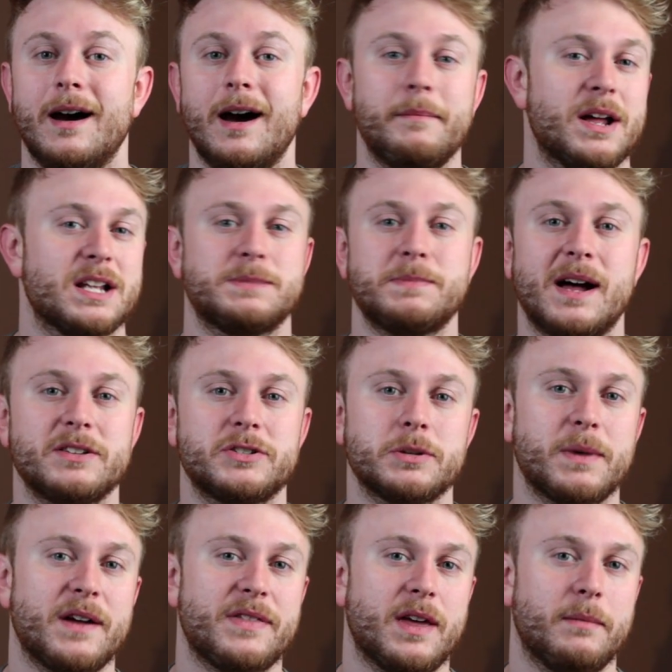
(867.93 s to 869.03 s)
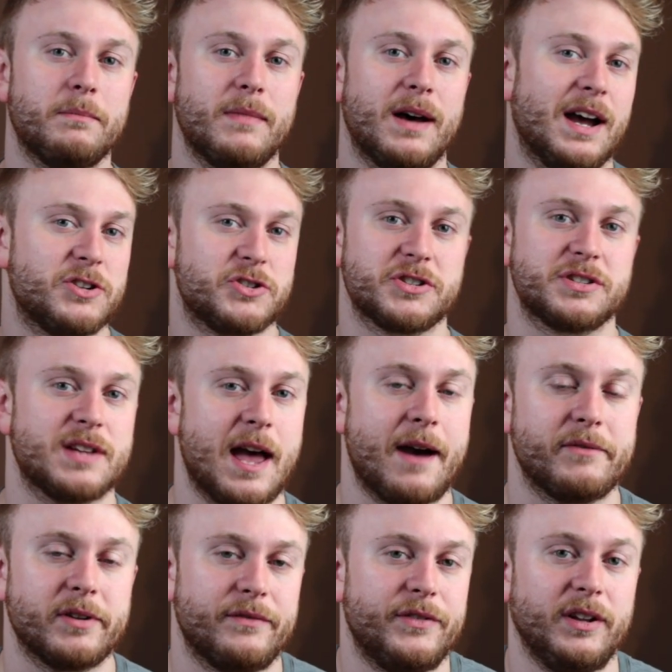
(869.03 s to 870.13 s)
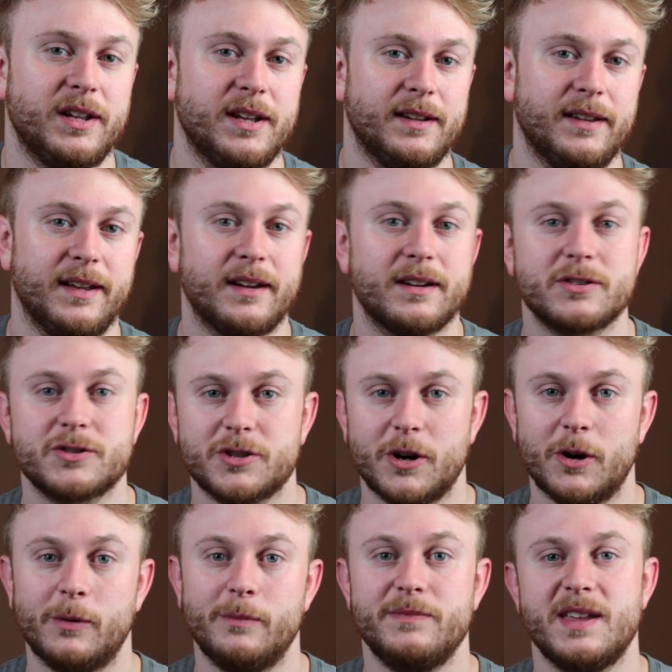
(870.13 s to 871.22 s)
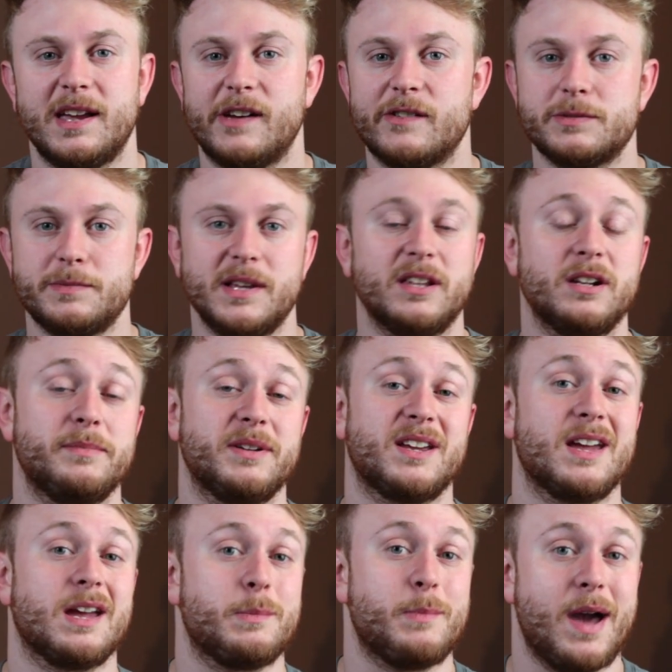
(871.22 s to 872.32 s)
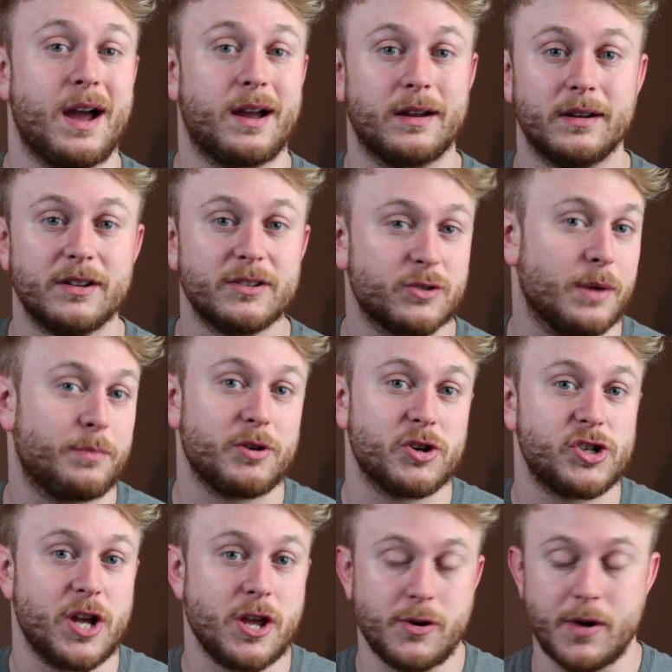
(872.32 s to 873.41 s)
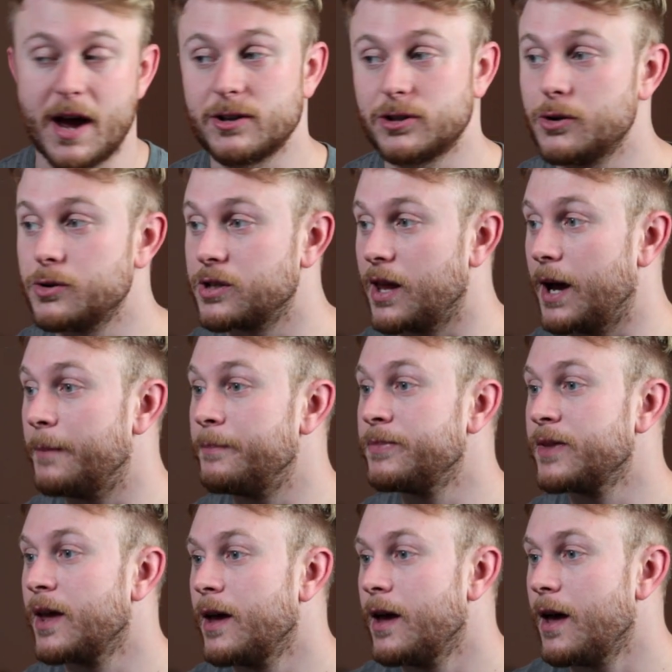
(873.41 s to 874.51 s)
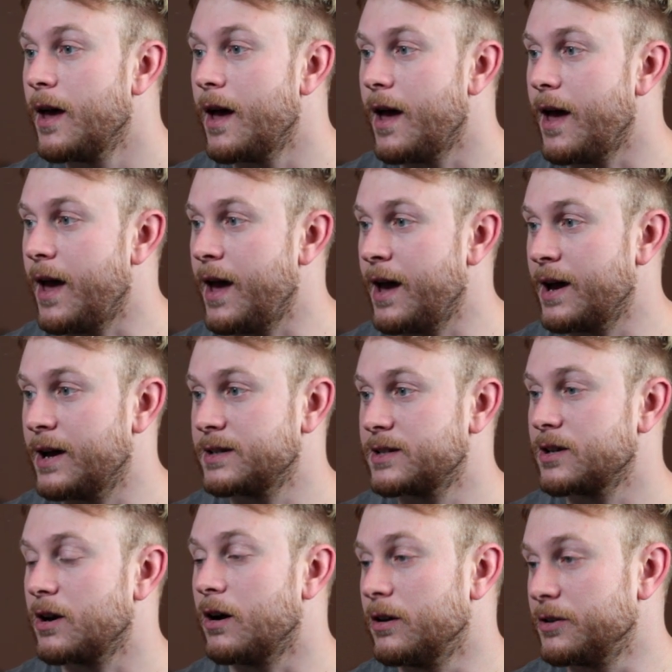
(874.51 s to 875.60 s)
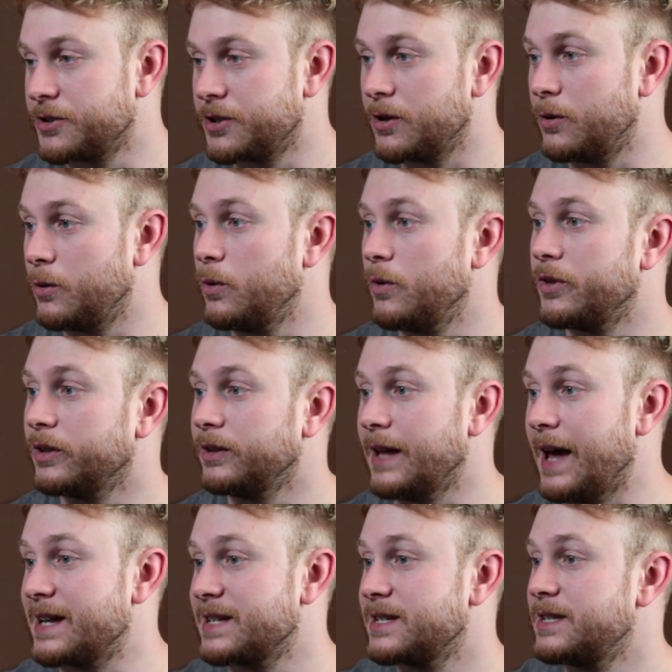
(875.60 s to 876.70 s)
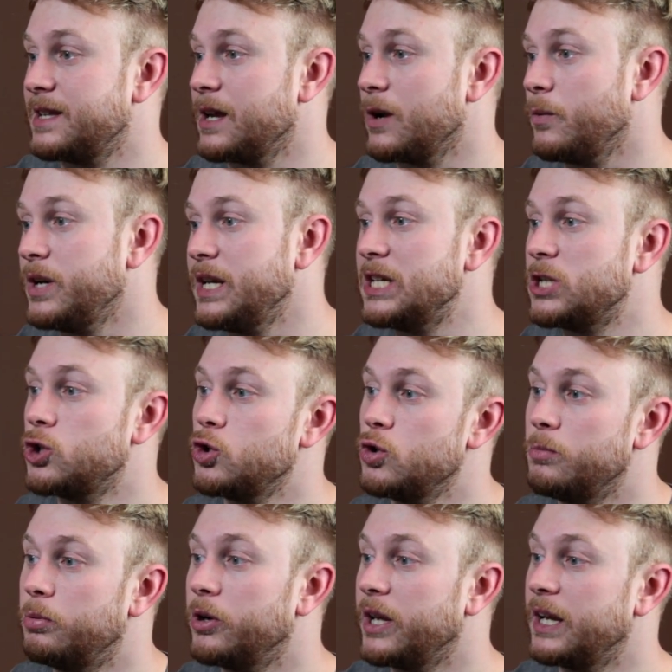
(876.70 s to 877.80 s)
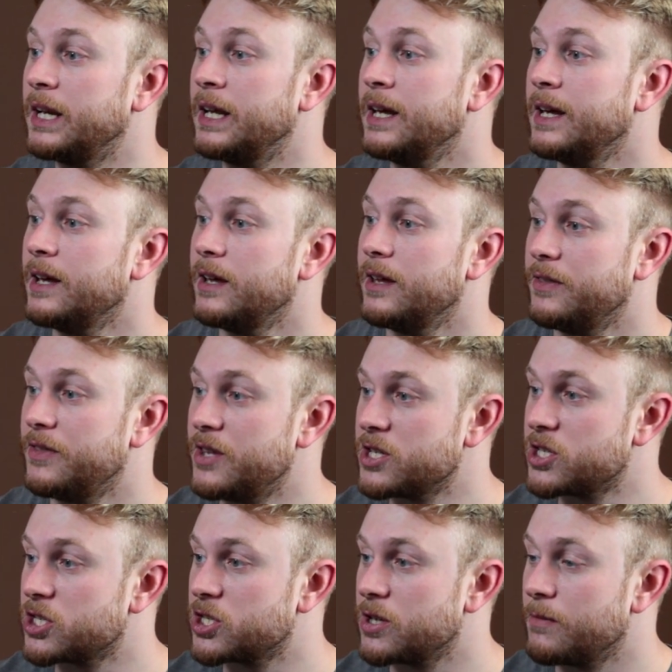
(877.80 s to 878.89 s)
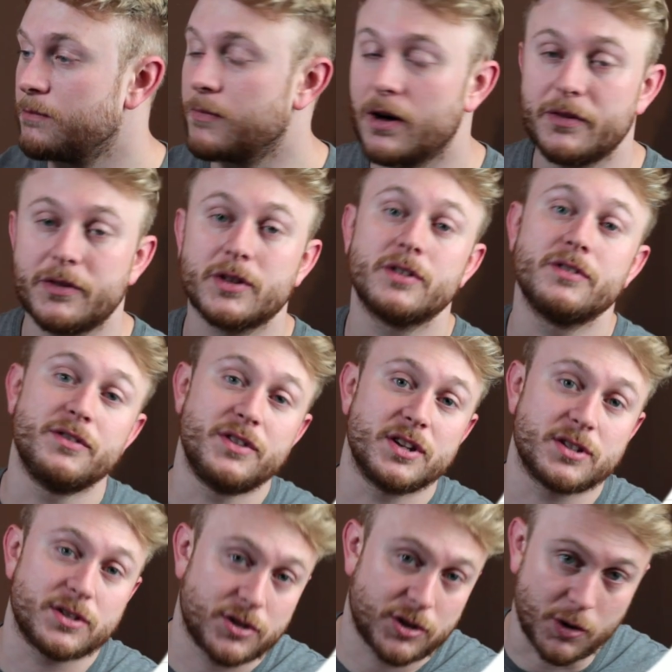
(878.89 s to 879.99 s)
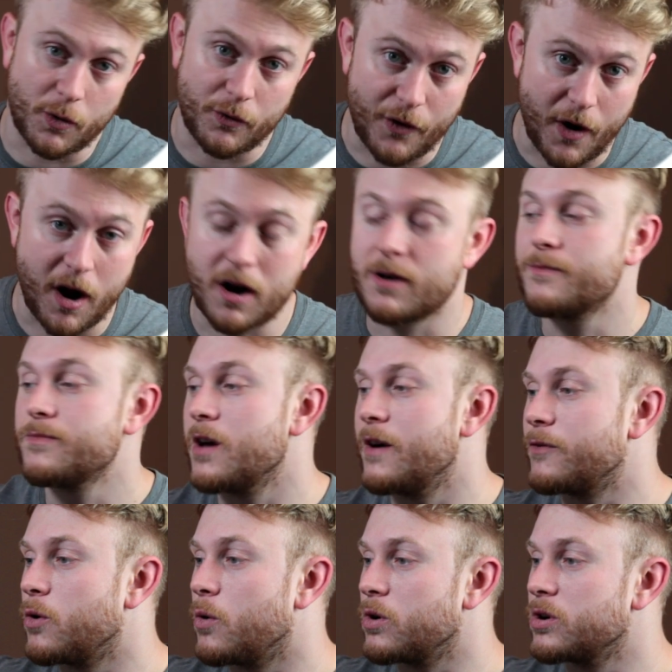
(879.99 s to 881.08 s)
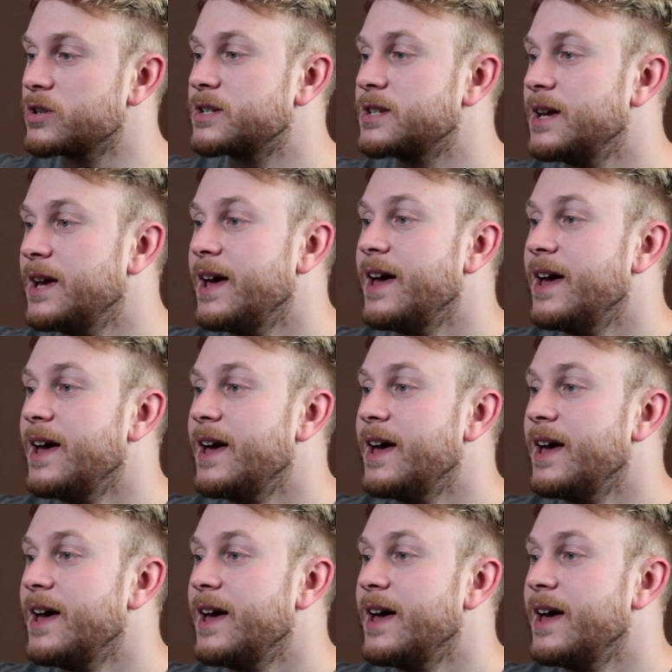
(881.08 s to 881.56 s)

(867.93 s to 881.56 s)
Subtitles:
I'm not sponsored by them. I just have an affiliate link, so it gives me a little bit of kickback. So I appreciate you guys using that. And also, the last thing we need to put in this month, so far, of course,